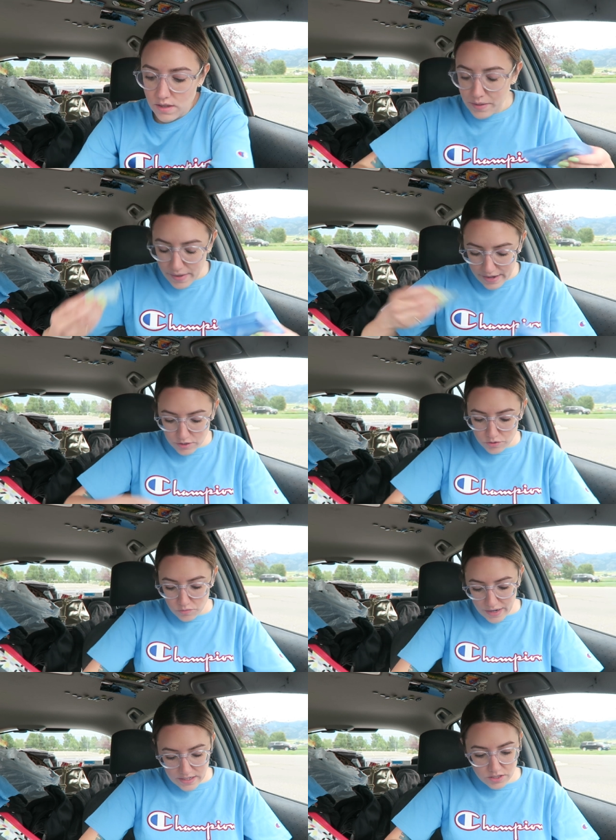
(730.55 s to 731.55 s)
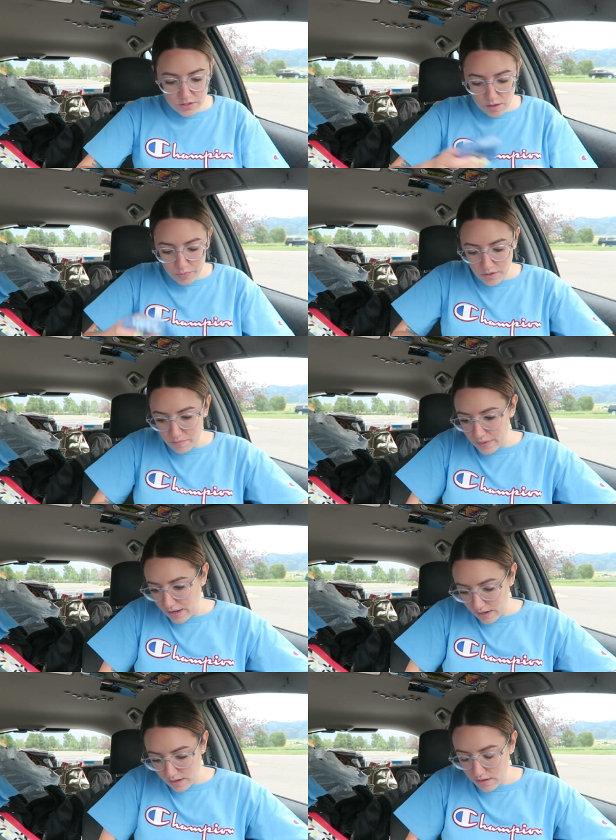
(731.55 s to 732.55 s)
Like my extra razor, I'll put
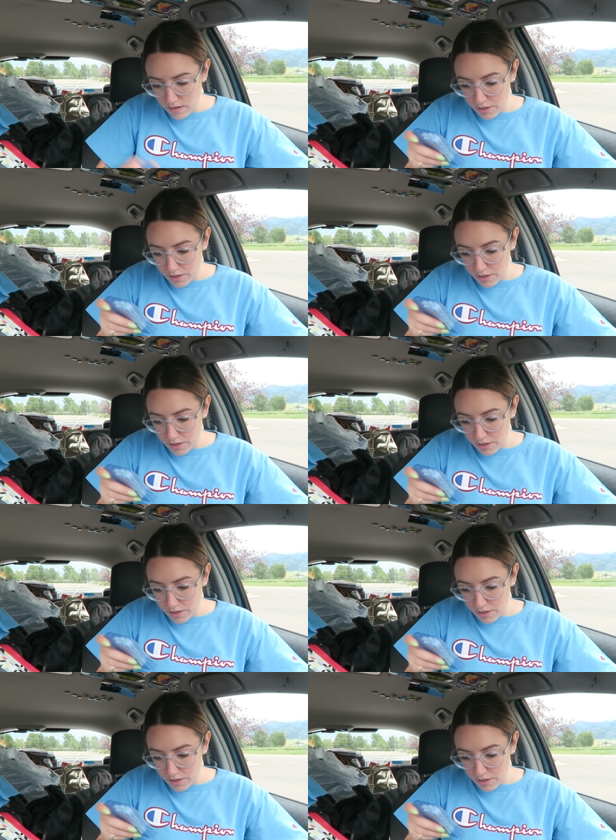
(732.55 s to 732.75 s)
my